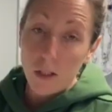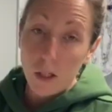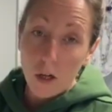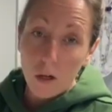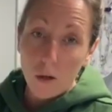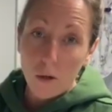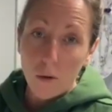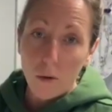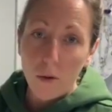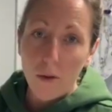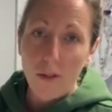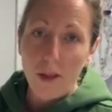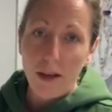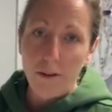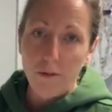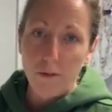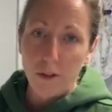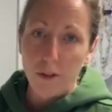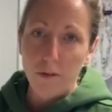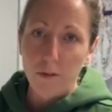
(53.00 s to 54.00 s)
know
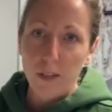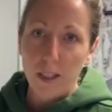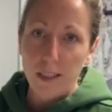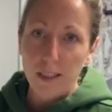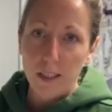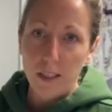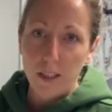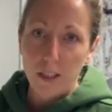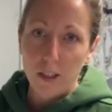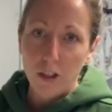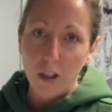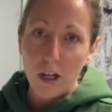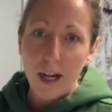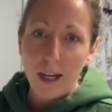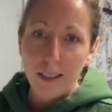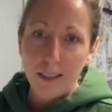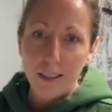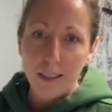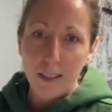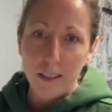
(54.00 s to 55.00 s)
that fruit flies are
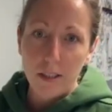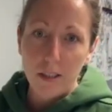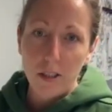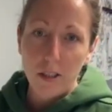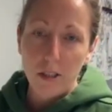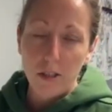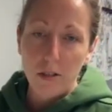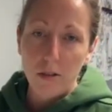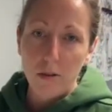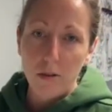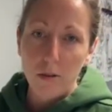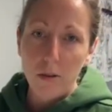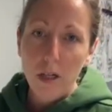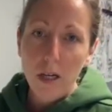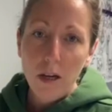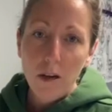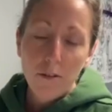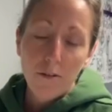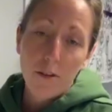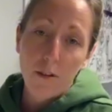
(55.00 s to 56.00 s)
attracted to
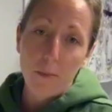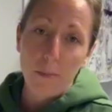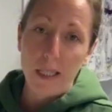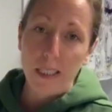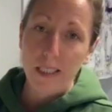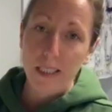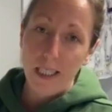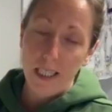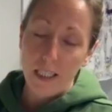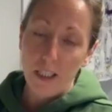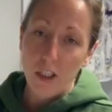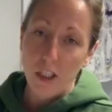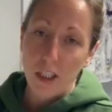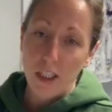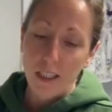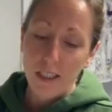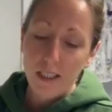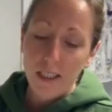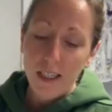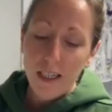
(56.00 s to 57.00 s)

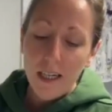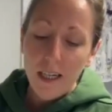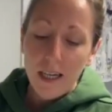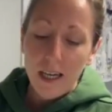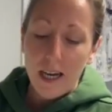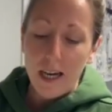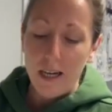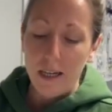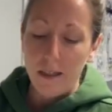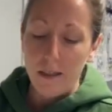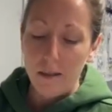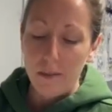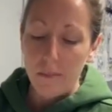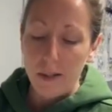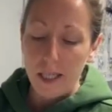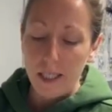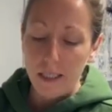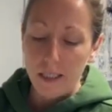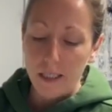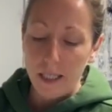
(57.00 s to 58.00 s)
fermentation,
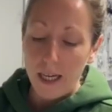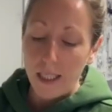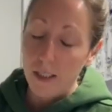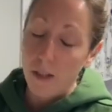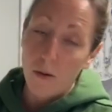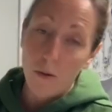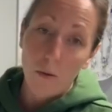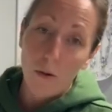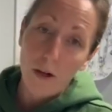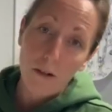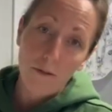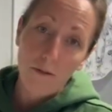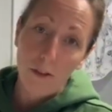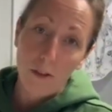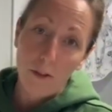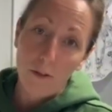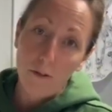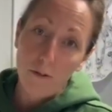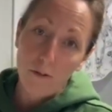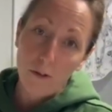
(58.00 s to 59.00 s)
and I don't want
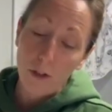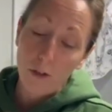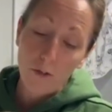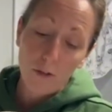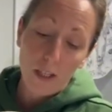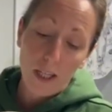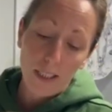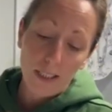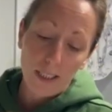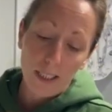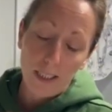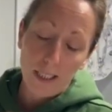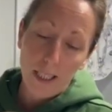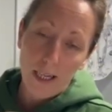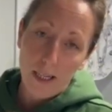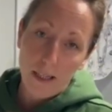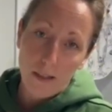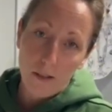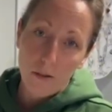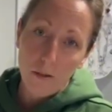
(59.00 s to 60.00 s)
fruit flies in the
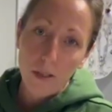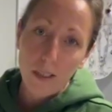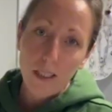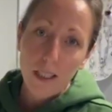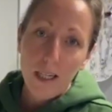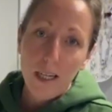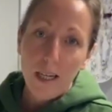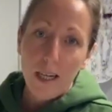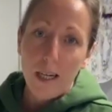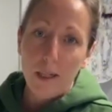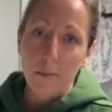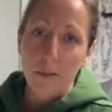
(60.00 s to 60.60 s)
house.